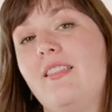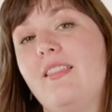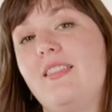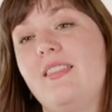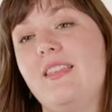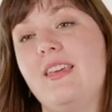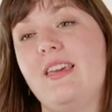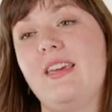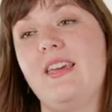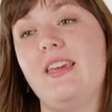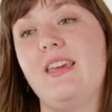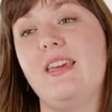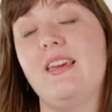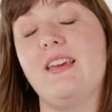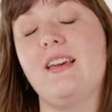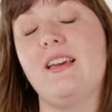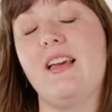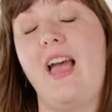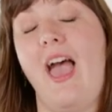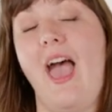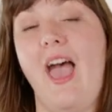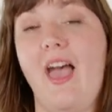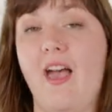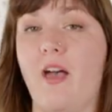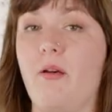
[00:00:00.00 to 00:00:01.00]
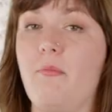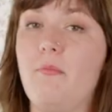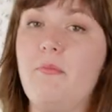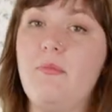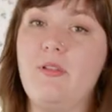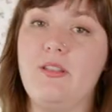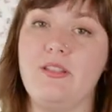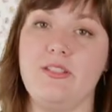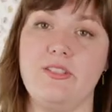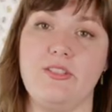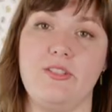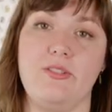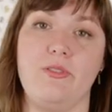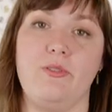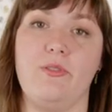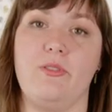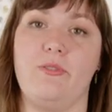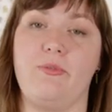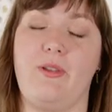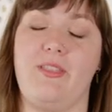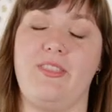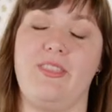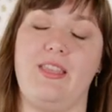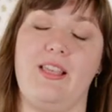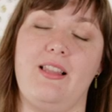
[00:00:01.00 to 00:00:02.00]
the hem to
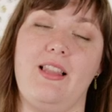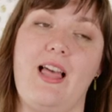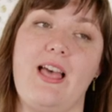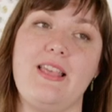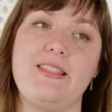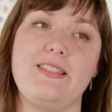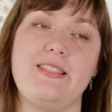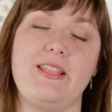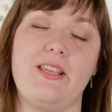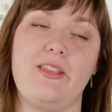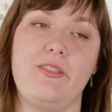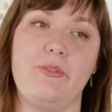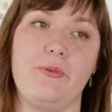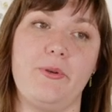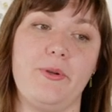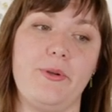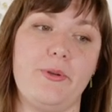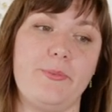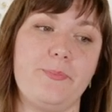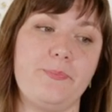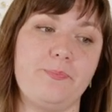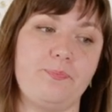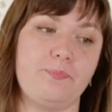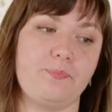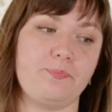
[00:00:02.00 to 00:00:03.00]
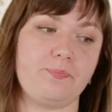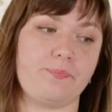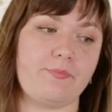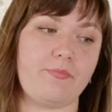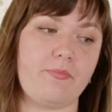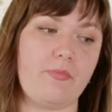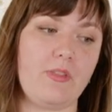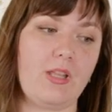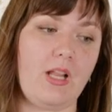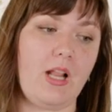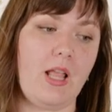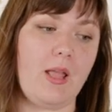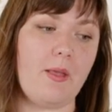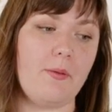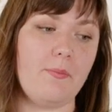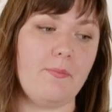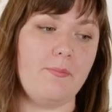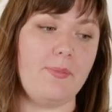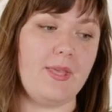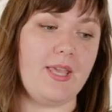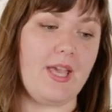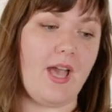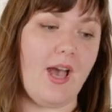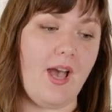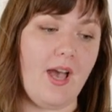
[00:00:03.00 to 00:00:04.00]
thread the elastic through
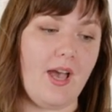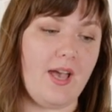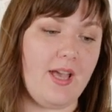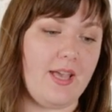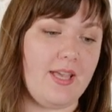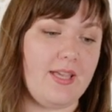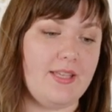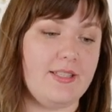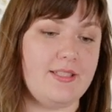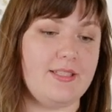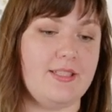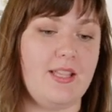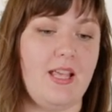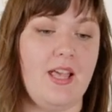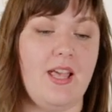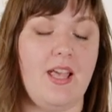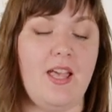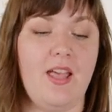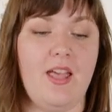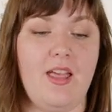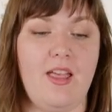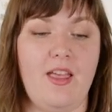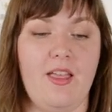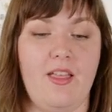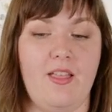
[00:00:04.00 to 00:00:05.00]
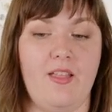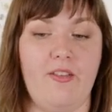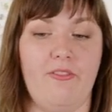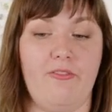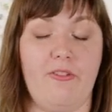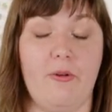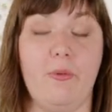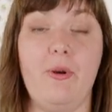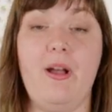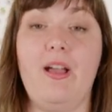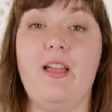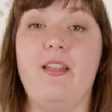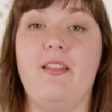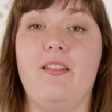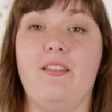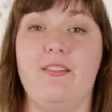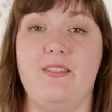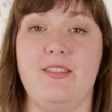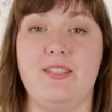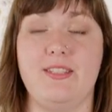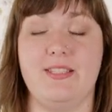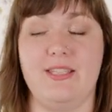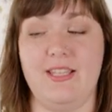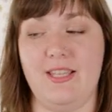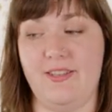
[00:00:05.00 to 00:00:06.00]
because for one,
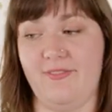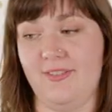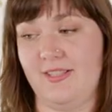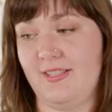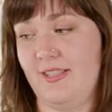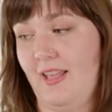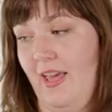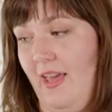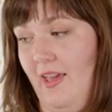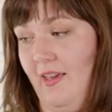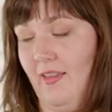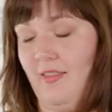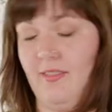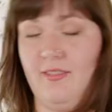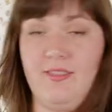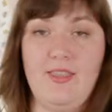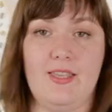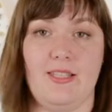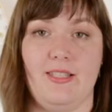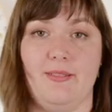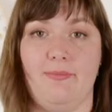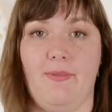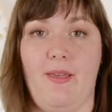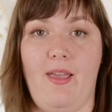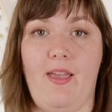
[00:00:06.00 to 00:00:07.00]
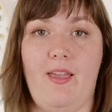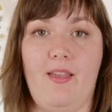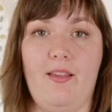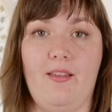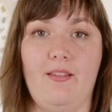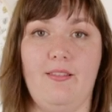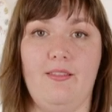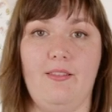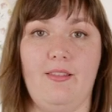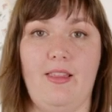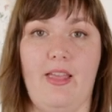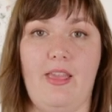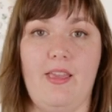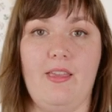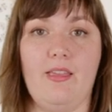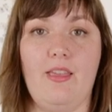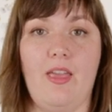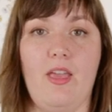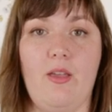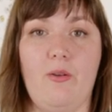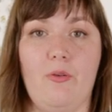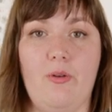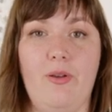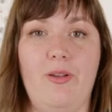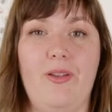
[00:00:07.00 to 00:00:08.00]
the sleeve is like this big. Like
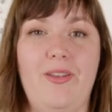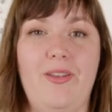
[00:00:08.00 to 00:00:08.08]
it,